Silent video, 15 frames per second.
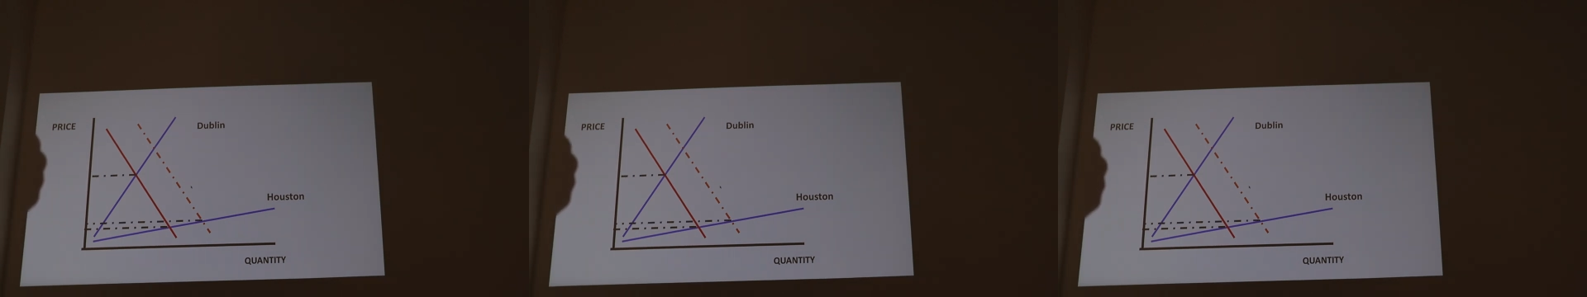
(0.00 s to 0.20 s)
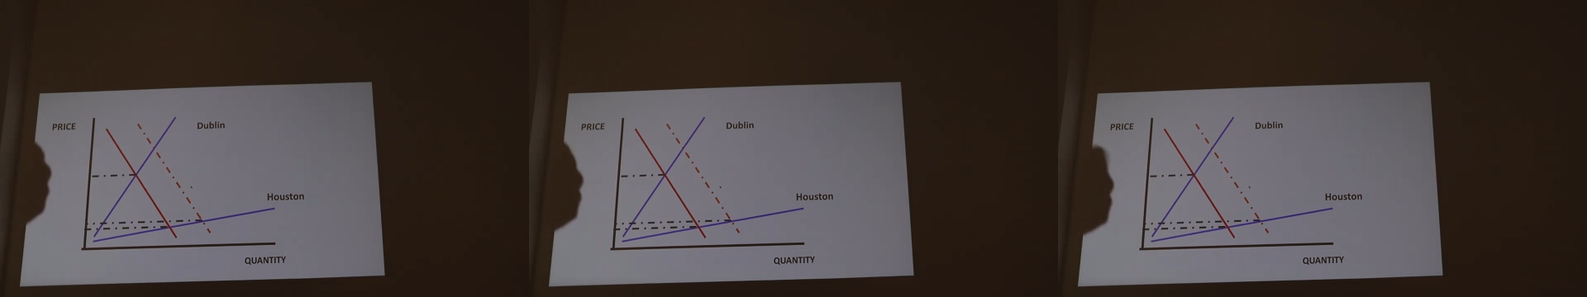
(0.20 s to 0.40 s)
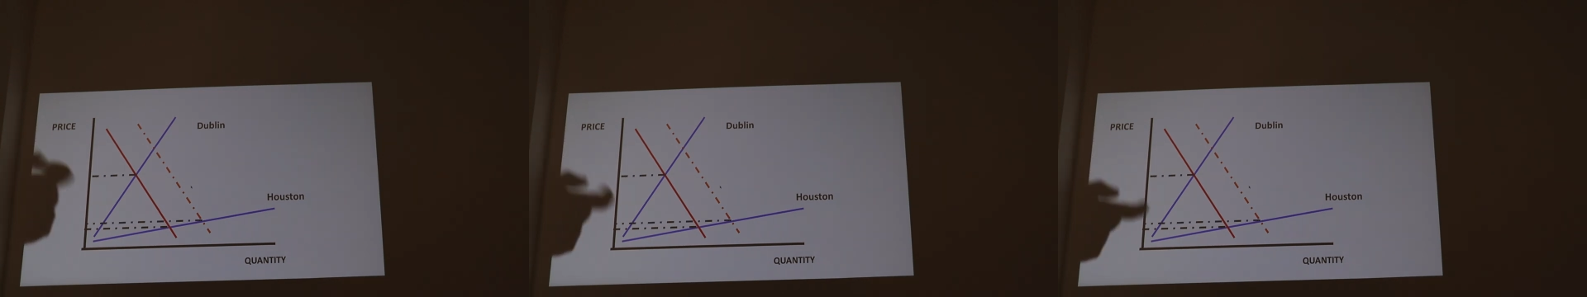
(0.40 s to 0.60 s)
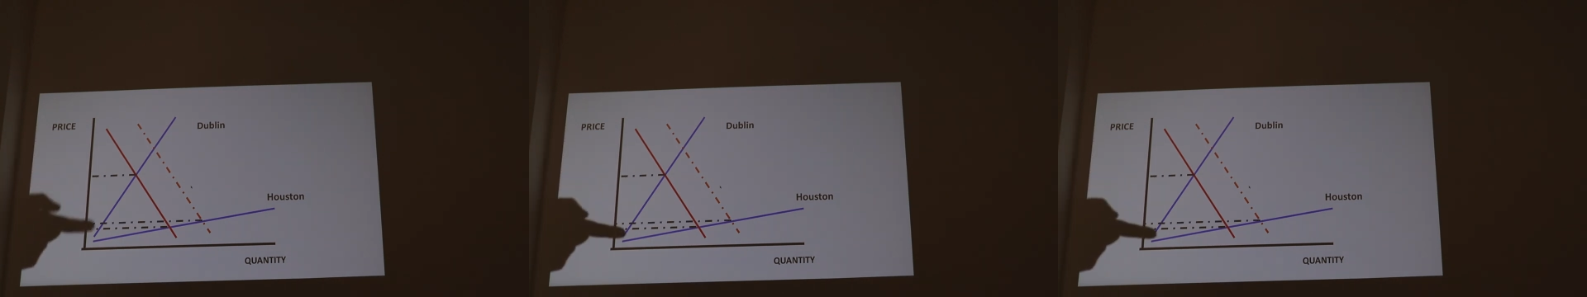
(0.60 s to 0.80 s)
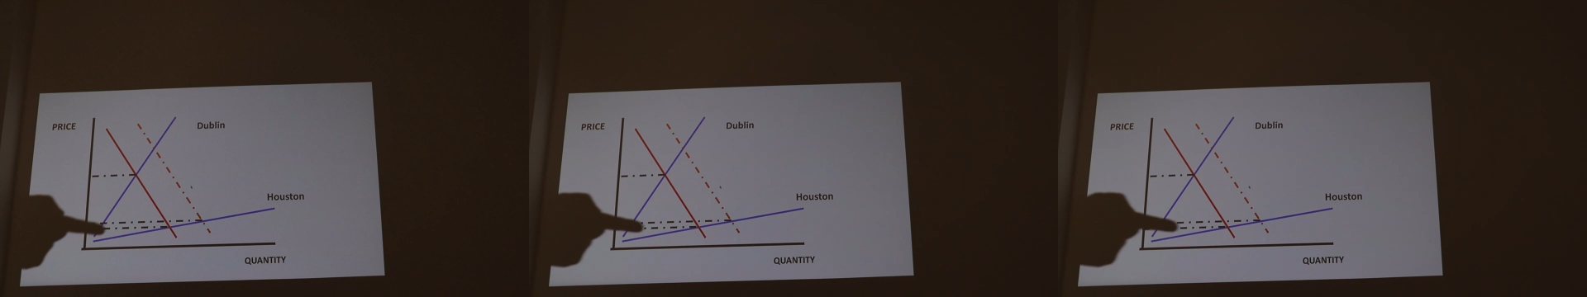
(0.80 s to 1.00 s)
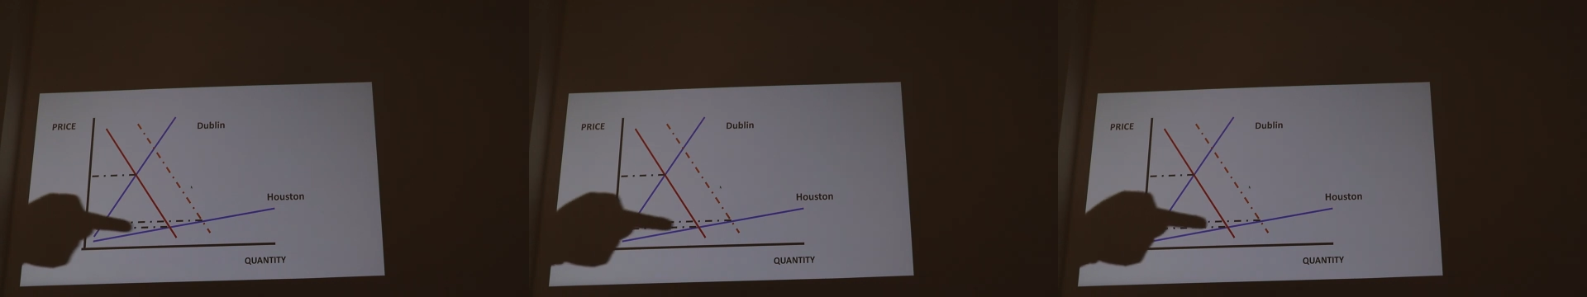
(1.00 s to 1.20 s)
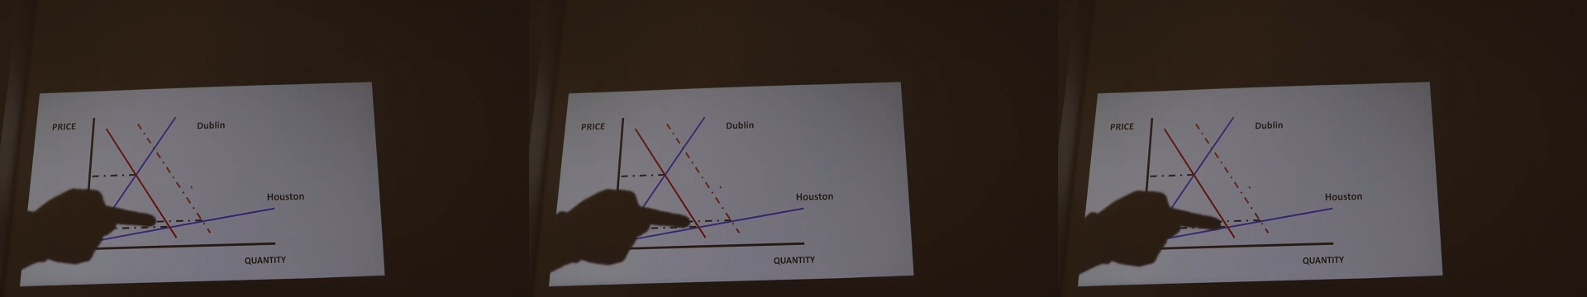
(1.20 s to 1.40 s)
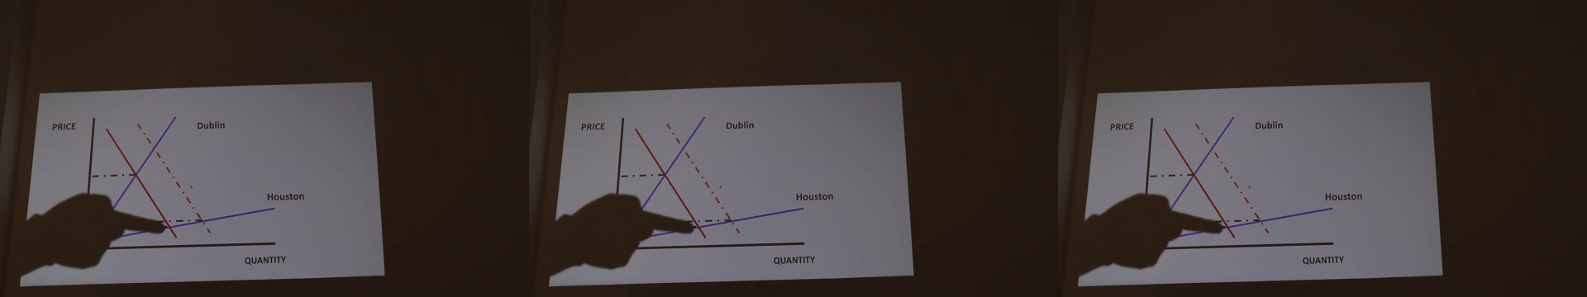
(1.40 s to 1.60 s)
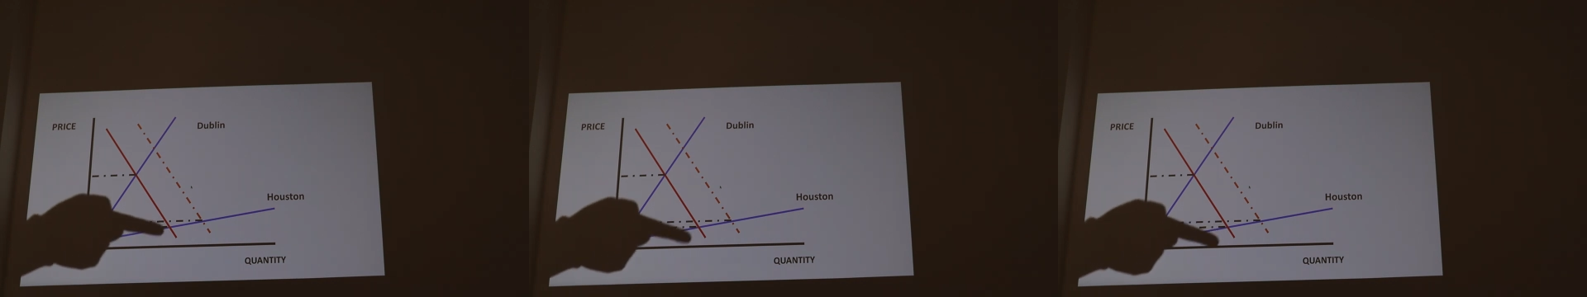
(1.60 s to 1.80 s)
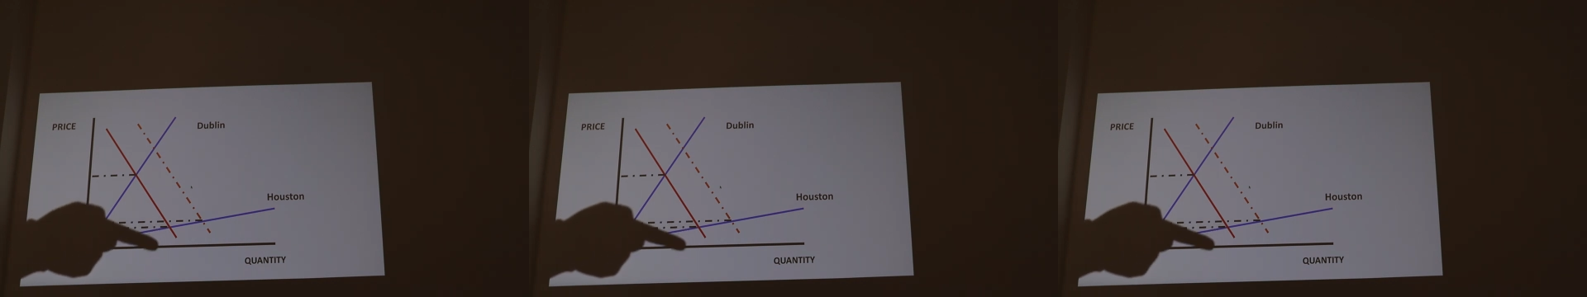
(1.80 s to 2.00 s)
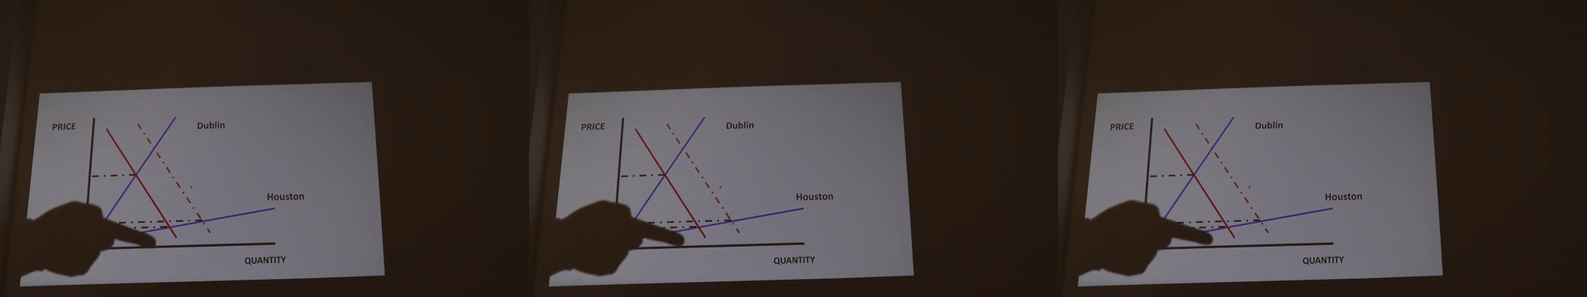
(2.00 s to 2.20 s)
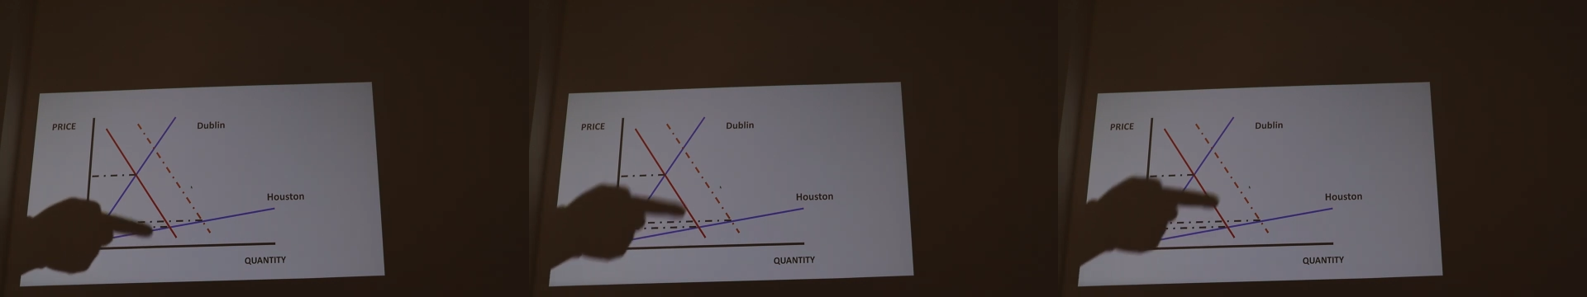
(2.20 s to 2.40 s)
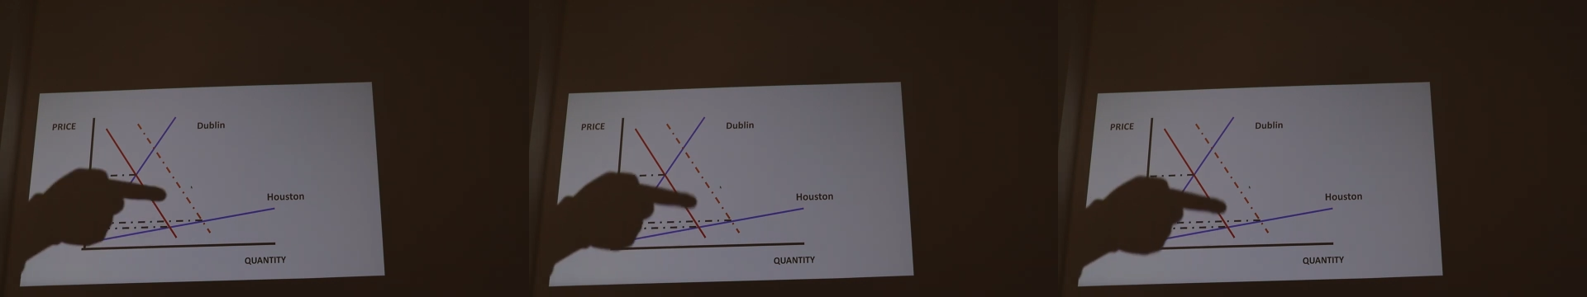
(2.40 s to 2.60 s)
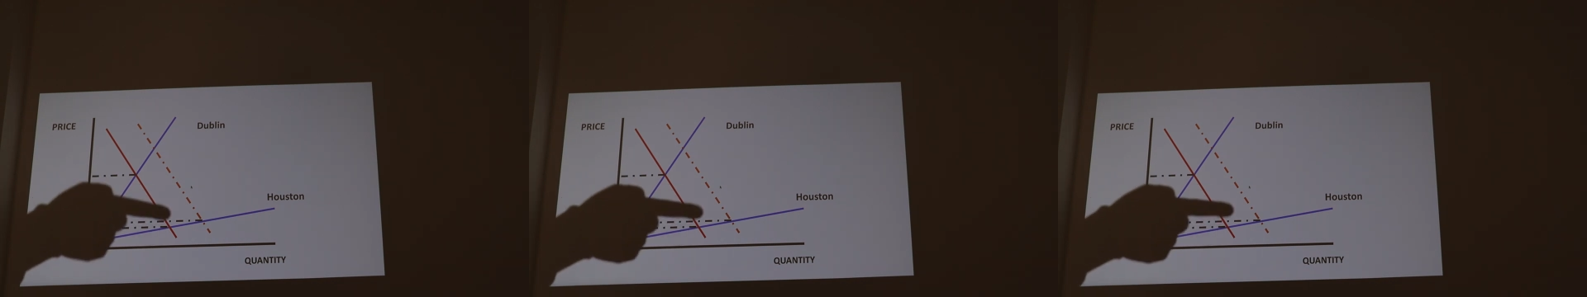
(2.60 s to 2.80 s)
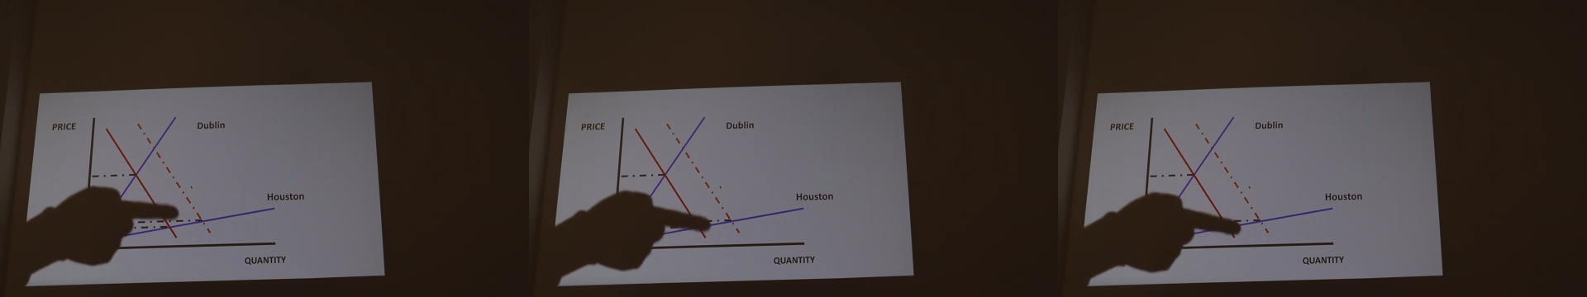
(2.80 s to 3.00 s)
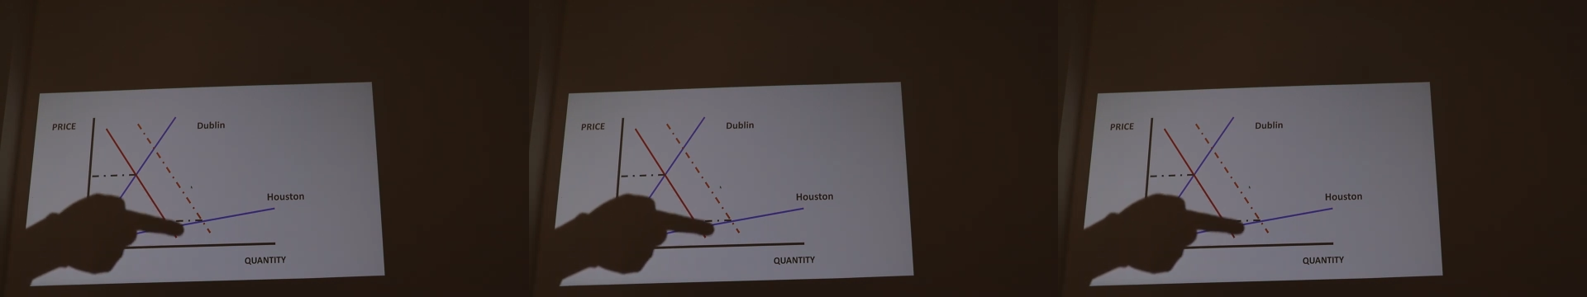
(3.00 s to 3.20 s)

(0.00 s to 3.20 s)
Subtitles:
No face is visible, so there are no lips to read.